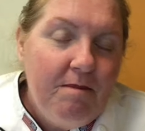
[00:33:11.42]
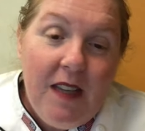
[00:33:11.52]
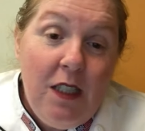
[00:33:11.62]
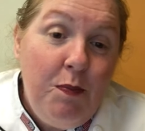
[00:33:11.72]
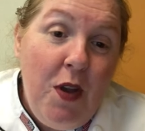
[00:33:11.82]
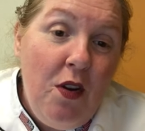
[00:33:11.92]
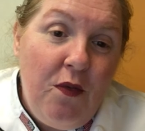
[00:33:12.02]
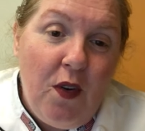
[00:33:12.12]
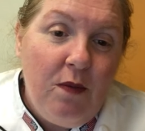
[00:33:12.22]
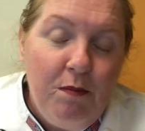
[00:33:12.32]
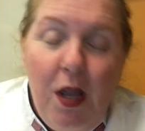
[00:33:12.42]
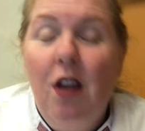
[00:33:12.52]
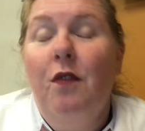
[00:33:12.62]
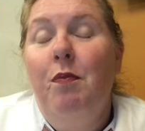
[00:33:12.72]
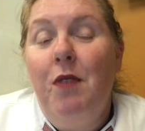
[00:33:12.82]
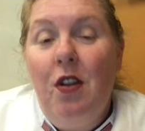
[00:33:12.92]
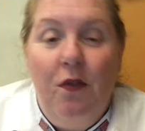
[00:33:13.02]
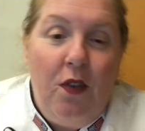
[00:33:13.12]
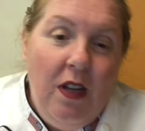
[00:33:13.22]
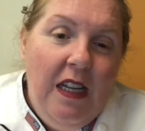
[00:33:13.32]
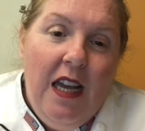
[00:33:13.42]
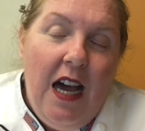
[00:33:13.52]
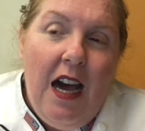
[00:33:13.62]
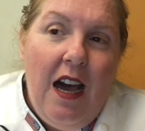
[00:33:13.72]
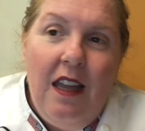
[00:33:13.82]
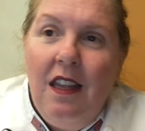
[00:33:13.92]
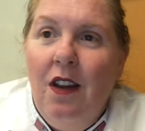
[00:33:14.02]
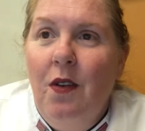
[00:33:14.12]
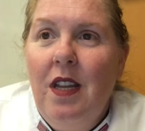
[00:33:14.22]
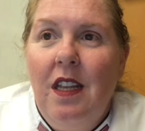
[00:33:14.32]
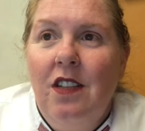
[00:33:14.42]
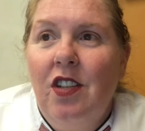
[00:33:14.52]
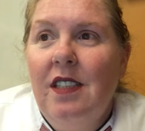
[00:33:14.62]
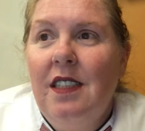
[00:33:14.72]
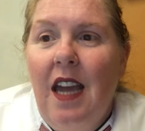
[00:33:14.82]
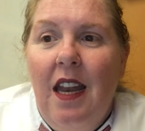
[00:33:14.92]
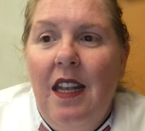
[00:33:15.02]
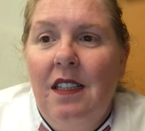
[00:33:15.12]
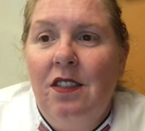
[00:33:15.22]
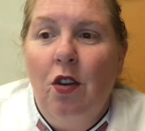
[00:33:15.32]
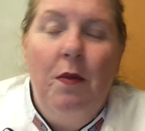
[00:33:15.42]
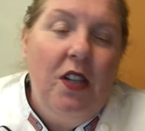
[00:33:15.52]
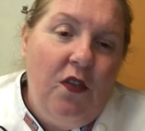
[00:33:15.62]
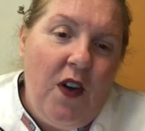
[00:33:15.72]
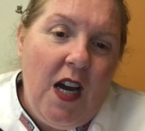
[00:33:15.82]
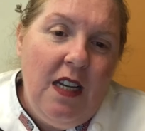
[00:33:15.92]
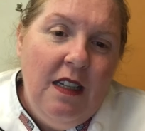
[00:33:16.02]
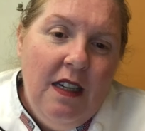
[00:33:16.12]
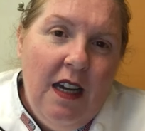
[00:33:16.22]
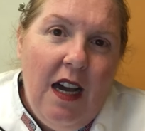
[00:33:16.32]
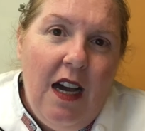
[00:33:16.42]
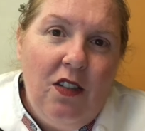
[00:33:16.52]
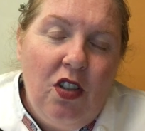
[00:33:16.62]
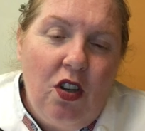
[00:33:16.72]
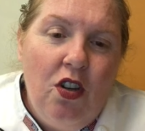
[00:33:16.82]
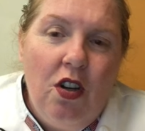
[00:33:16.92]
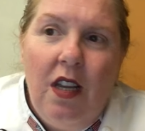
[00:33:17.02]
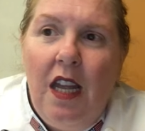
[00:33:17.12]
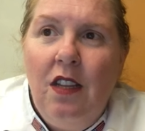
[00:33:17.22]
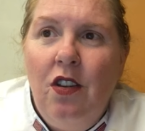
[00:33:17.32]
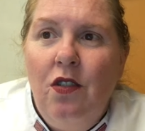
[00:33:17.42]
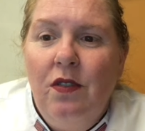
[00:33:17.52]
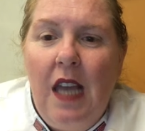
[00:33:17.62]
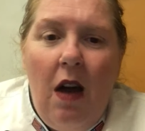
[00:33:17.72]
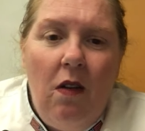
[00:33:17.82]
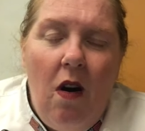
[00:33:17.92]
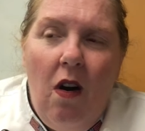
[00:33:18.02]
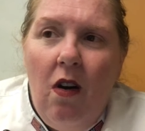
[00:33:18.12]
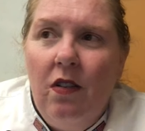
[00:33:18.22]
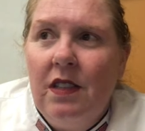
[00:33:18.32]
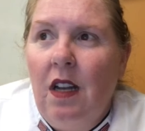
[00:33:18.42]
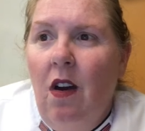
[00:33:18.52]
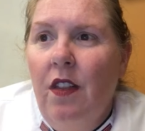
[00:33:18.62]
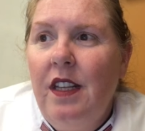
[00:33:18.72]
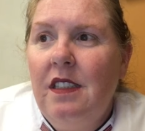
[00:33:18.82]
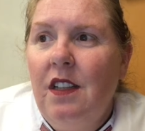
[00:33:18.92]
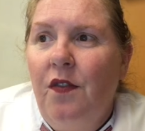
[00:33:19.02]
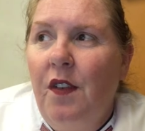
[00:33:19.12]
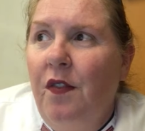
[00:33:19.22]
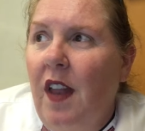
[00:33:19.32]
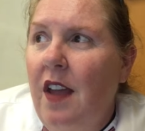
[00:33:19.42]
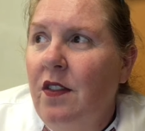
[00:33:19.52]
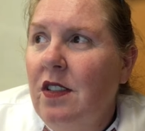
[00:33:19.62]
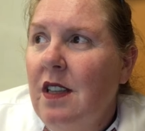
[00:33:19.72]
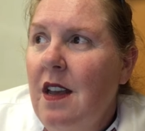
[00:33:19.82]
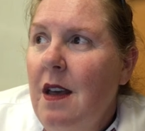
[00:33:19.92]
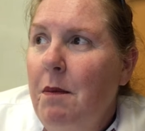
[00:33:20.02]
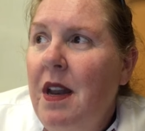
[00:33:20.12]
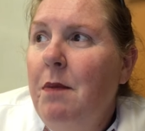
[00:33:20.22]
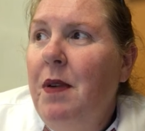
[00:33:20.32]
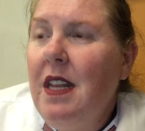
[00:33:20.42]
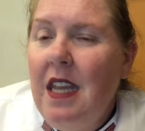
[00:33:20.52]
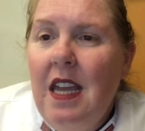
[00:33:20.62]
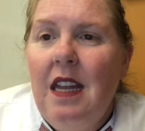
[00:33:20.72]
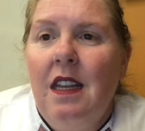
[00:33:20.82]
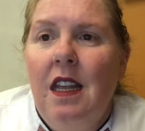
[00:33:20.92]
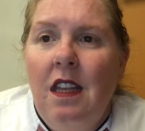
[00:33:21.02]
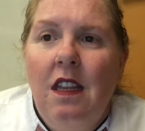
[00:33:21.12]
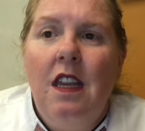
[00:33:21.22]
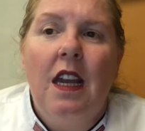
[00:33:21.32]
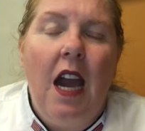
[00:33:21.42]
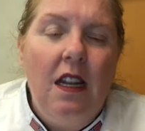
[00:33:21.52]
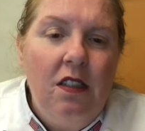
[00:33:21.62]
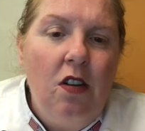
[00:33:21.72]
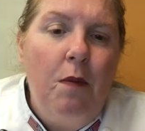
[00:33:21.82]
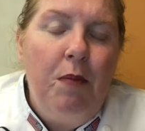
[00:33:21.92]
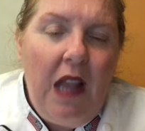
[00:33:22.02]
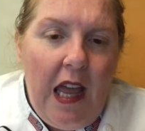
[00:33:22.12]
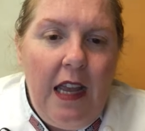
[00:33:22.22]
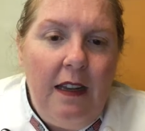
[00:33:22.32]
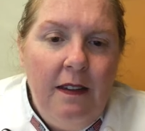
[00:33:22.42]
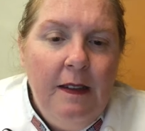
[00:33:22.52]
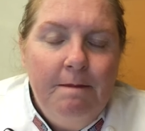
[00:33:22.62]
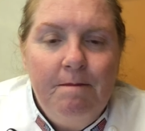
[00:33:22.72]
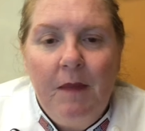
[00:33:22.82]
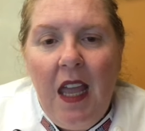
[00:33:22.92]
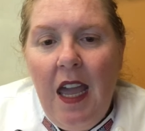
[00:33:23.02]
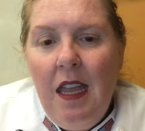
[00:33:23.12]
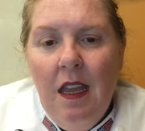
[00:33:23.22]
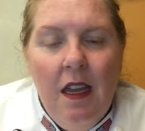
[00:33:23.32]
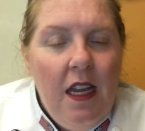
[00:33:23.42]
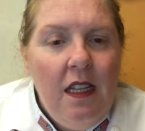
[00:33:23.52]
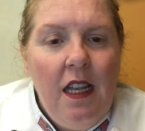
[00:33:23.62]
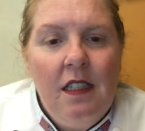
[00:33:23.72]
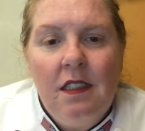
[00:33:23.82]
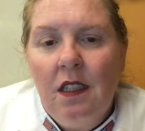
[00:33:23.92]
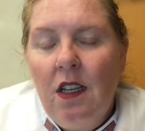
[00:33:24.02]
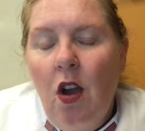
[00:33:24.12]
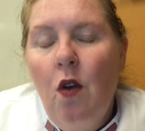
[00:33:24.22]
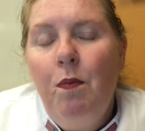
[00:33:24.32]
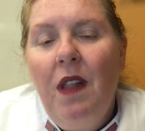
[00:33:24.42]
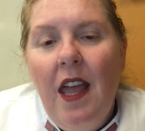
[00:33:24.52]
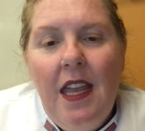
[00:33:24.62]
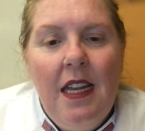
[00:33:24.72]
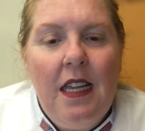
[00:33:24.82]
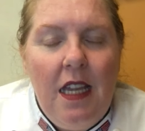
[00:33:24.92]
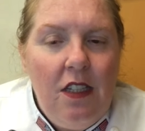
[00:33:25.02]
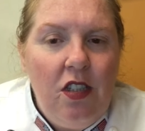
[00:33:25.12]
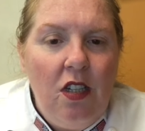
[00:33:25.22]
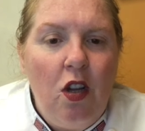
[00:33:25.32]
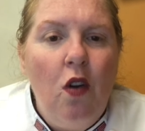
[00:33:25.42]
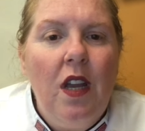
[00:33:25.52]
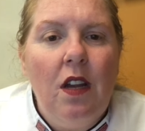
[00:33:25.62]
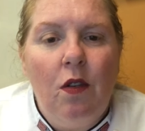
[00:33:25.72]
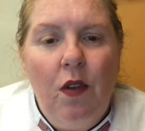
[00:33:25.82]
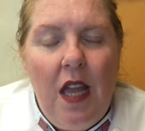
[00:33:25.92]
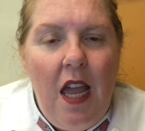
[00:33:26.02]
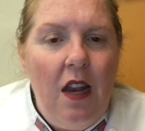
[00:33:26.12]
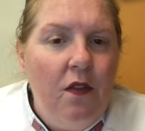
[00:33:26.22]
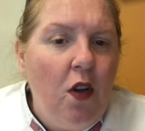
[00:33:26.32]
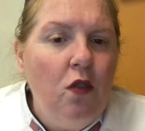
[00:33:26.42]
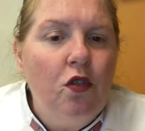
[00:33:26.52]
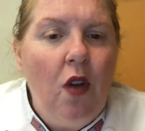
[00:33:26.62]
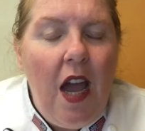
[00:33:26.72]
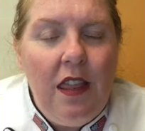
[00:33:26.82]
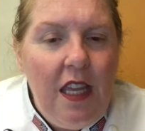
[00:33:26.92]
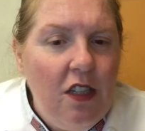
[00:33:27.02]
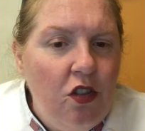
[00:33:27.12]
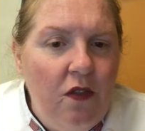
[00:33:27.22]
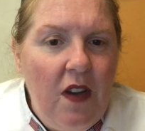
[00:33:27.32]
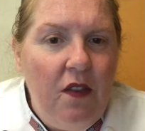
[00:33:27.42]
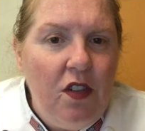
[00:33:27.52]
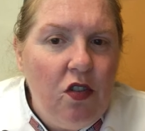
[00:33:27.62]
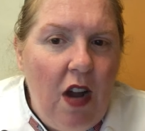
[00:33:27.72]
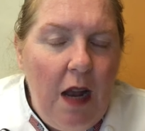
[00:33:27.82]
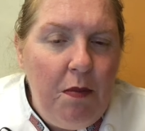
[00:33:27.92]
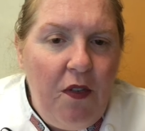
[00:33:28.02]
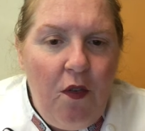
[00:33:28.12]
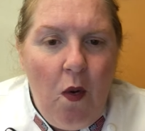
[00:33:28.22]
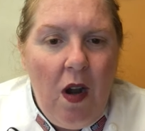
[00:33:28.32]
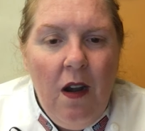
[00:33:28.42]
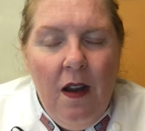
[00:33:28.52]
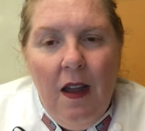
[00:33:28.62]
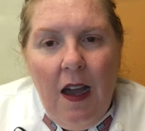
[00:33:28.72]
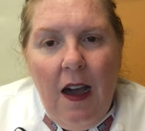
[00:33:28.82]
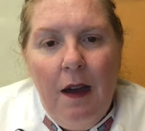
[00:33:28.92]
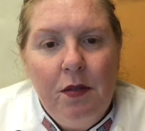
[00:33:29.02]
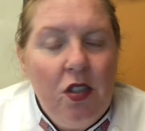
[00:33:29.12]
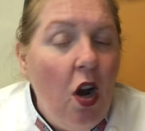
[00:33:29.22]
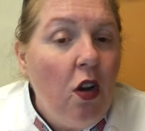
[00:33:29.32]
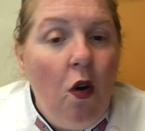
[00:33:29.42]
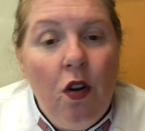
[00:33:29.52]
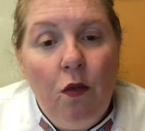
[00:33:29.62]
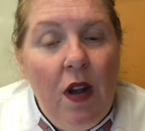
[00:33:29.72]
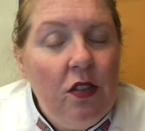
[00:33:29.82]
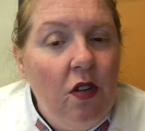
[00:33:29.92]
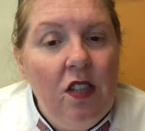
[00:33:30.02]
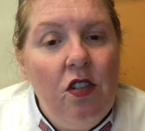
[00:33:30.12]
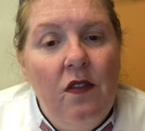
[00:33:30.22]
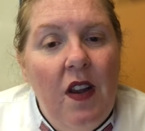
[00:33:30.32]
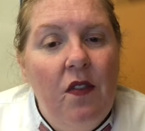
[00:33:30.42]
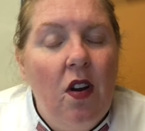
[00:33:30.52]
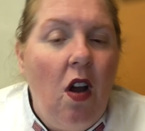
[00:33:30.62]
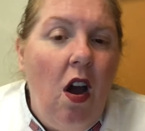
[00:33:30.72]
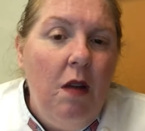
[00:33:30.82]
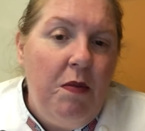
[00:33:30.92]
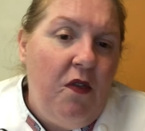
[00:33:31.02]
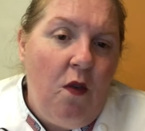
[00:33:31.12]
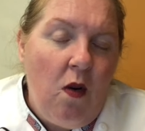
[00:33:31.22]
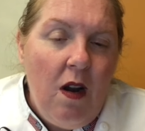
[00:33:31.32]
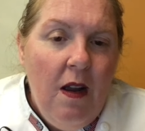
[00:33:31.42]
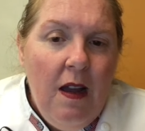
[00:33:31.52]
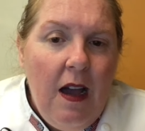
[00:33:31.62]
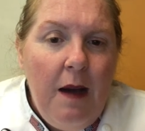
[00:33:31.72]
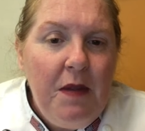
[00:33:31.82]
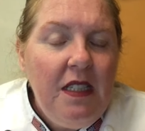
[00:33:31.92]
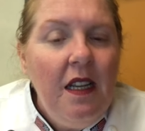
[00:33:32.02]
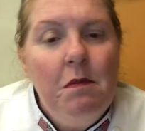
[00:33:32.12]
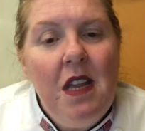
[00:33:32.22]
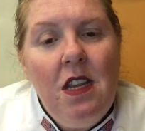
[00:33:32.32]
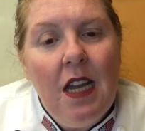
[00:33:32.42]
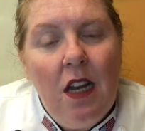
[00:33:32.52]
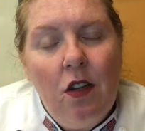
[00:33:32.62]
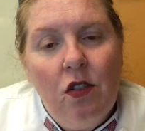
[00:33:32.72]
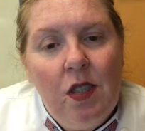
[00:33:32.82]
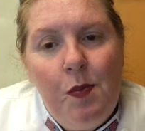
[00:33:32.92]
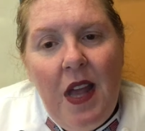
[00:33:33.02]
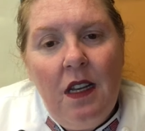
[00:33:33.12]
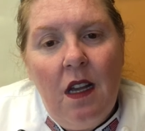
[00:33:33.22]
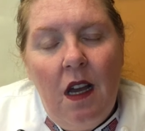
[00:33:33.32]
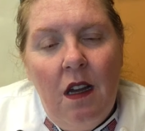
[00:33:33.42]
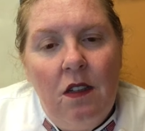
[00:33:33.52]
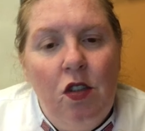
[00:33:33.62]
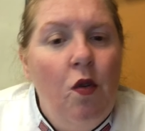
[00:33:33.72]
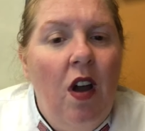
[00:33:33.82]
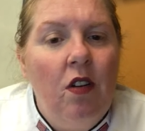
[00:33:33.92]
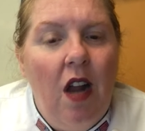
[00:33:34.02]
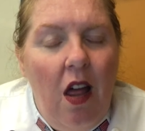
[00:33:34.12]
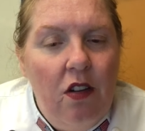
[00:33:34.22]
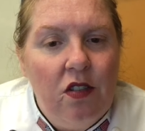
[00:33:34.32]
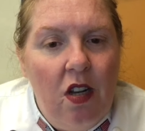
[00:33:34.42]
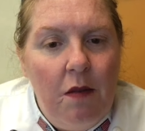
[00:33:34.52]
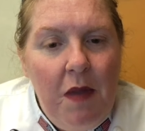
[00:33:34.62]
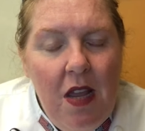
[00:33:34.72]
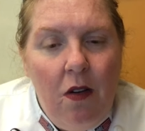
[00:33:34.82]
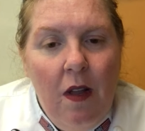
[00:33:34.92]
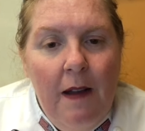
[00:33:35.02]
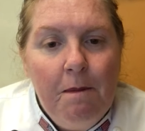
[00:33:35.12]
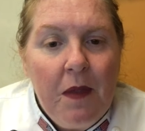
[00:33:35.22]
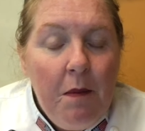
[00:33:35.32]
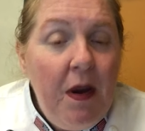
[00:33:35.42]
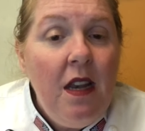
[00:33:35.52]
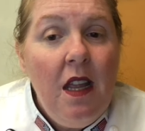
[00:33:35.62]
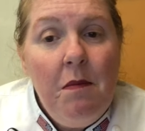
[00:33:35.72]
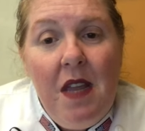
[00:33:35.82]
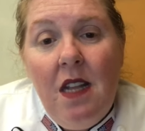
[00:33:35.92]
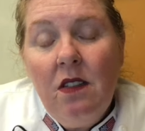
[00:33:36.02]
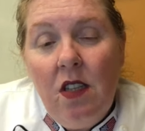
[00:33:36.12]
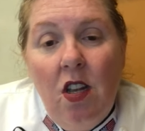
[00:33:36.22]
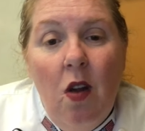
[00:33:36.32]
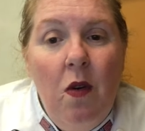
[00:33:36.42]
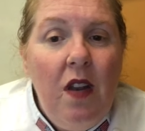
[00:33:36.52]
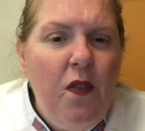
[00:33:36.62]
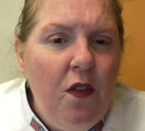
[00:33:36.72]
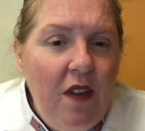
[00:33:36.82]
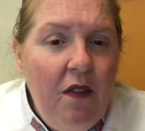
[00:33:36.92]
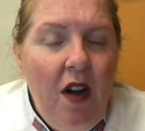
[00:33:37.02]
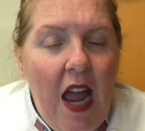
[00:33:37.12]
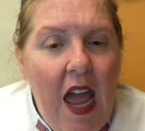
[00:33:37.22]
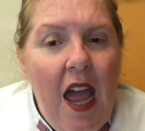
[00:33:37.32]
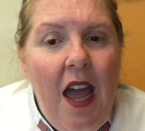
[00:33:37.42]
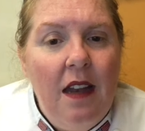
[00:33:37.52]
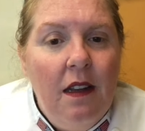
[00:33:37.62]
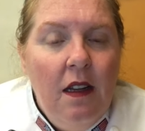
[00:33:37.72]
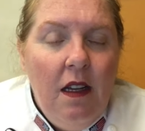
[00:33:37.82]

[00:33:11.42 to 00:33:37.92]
It's beautiful, beautiful, beautiful. You know what, you just got, it's so much fun to cook and use alcohols and all these different flavors, but again, you got to start playing. Okay, it's go play in a kitchen, go get creative, go try things you've never tried before. Start going to restaurants you've never gone before. It doesn't mean you got to go spend $200 on a meal, but it means, if you've never had